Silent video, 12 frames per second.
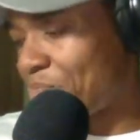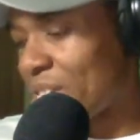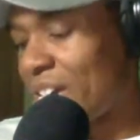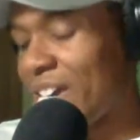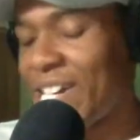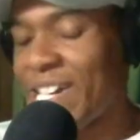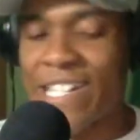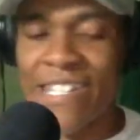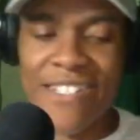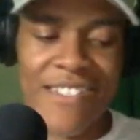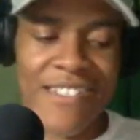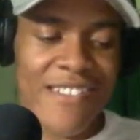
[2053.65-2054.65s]

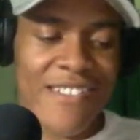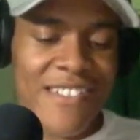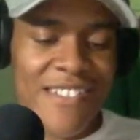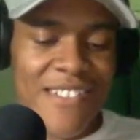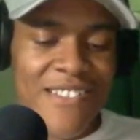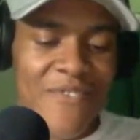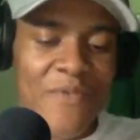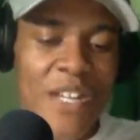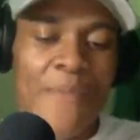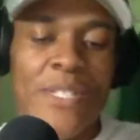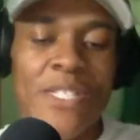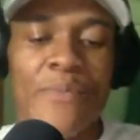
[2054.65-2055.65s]
And when
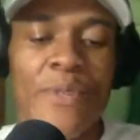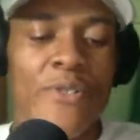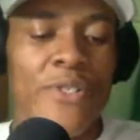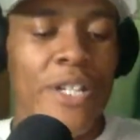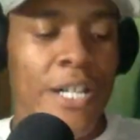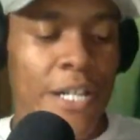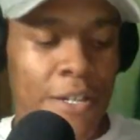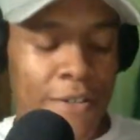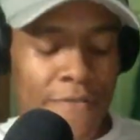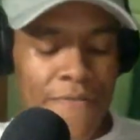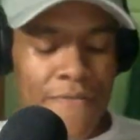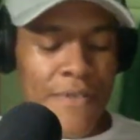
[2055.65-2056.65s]
I'm in the mode of